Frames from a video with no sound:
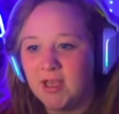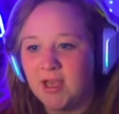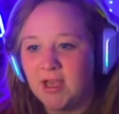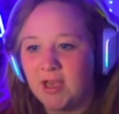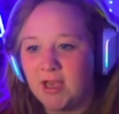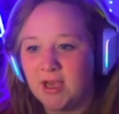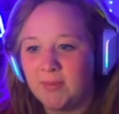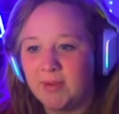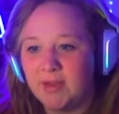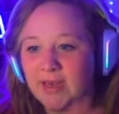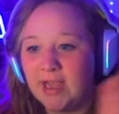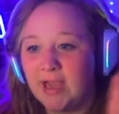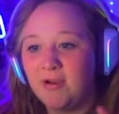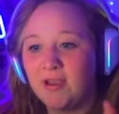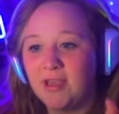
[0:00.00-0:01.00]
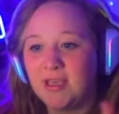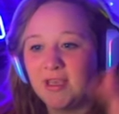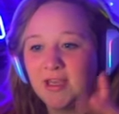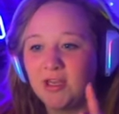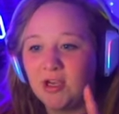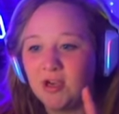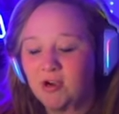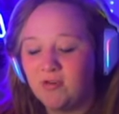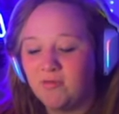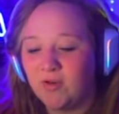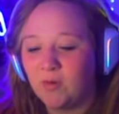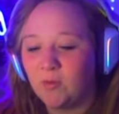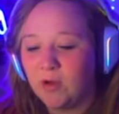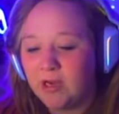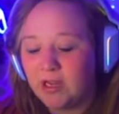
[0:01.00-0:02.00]
Um, but now he can go
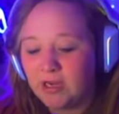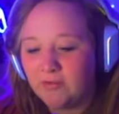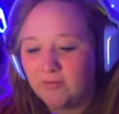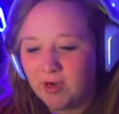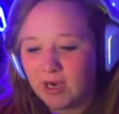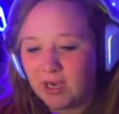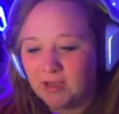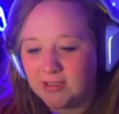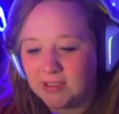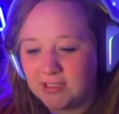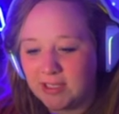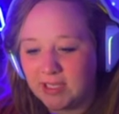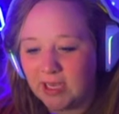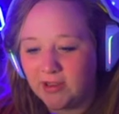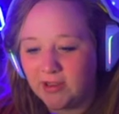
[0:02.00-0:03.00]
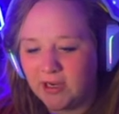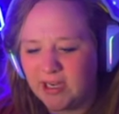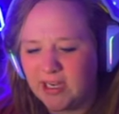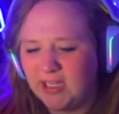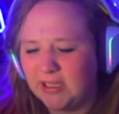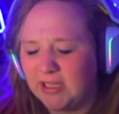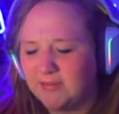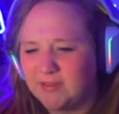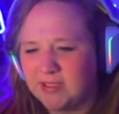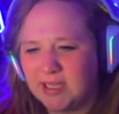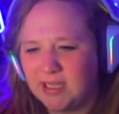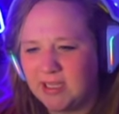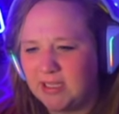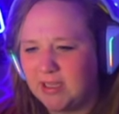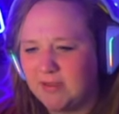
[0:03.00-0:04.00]
from one end of our house to the other, and he loves that.
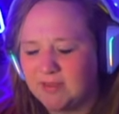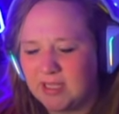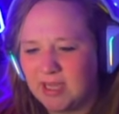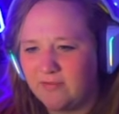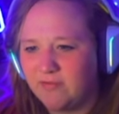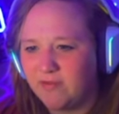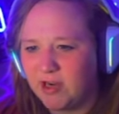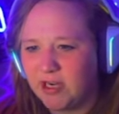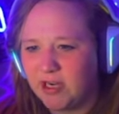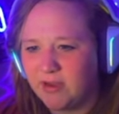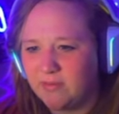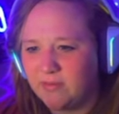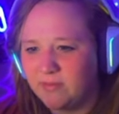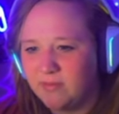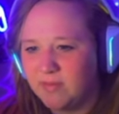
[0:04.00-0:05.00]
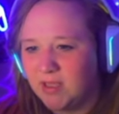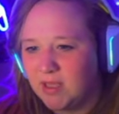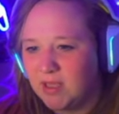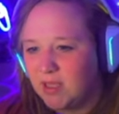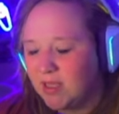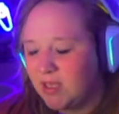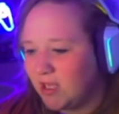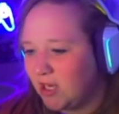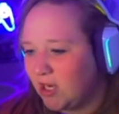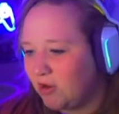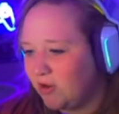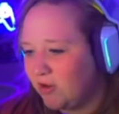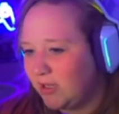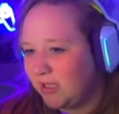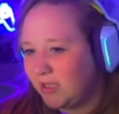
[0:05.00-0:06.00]
He loves that freedom. You know,
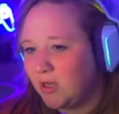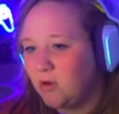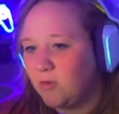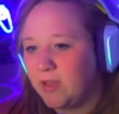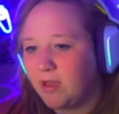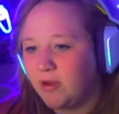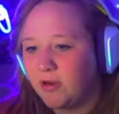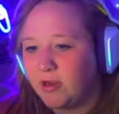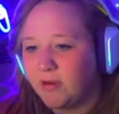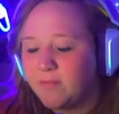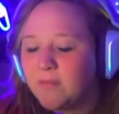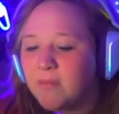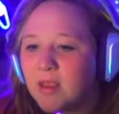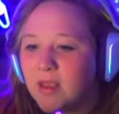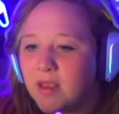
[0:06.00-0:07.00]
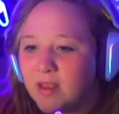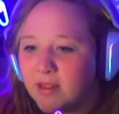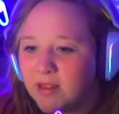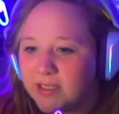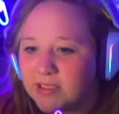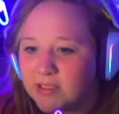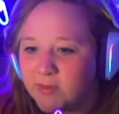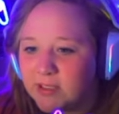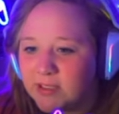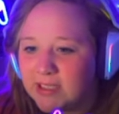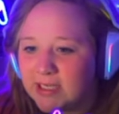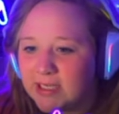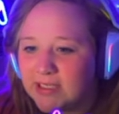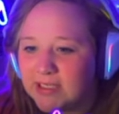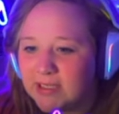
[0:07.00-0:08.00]
he like, oh, wait, hold on. This one
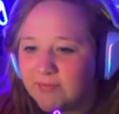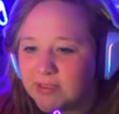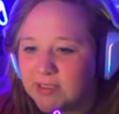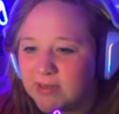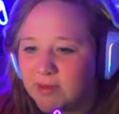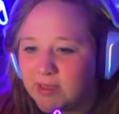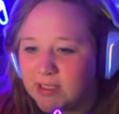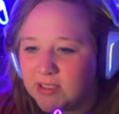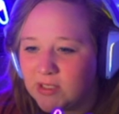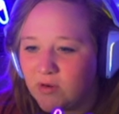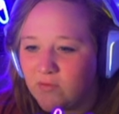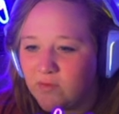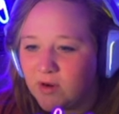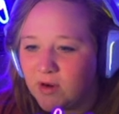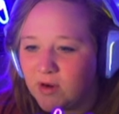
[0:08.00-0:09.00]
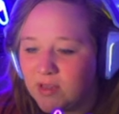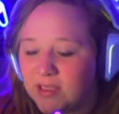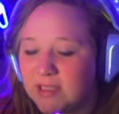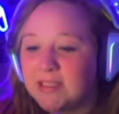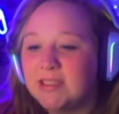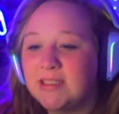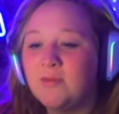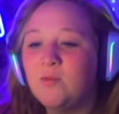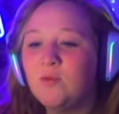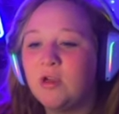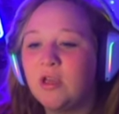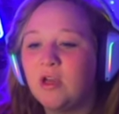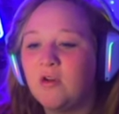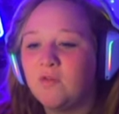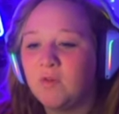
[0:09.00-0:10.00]
says if a sim gets over, the sim will
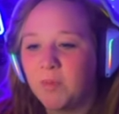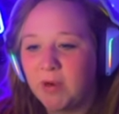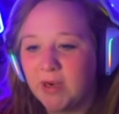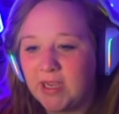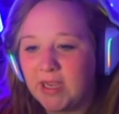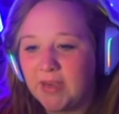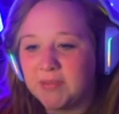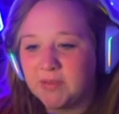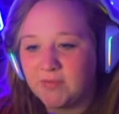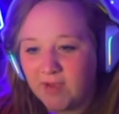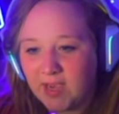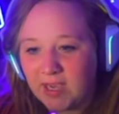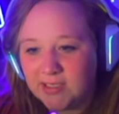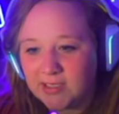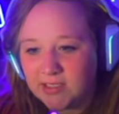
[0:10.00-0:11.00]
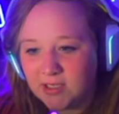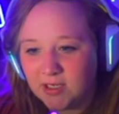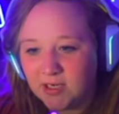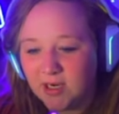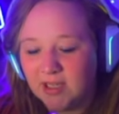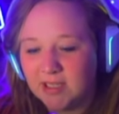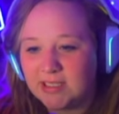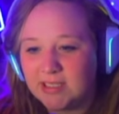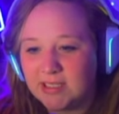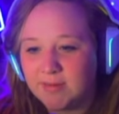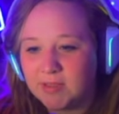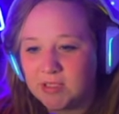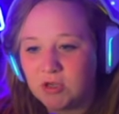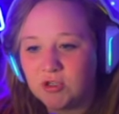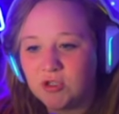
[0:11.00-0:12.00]
get over breakups faster, and the sim's
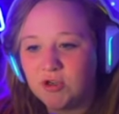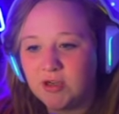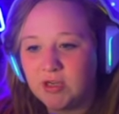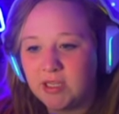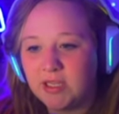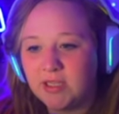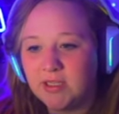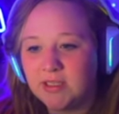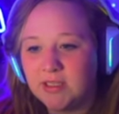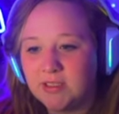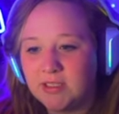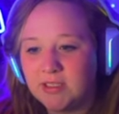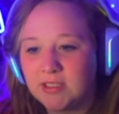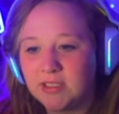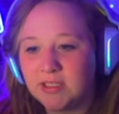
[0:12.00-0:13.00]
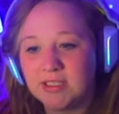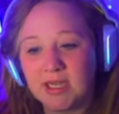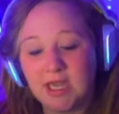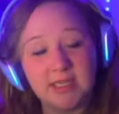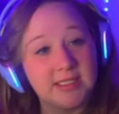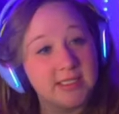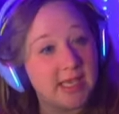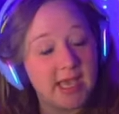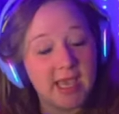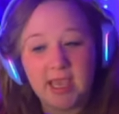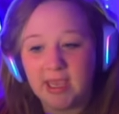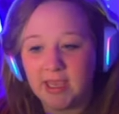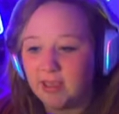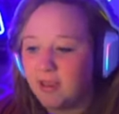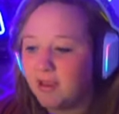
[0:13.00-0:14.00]
social needs does not
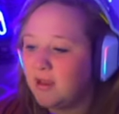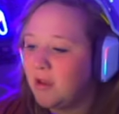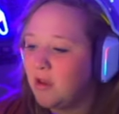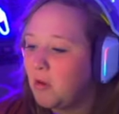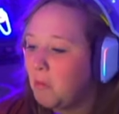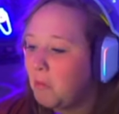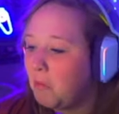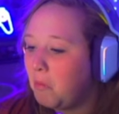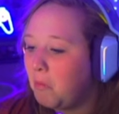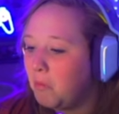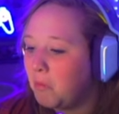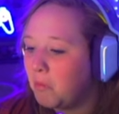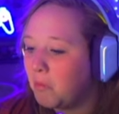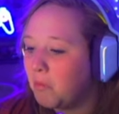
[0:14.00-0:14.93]
decay. Hmm.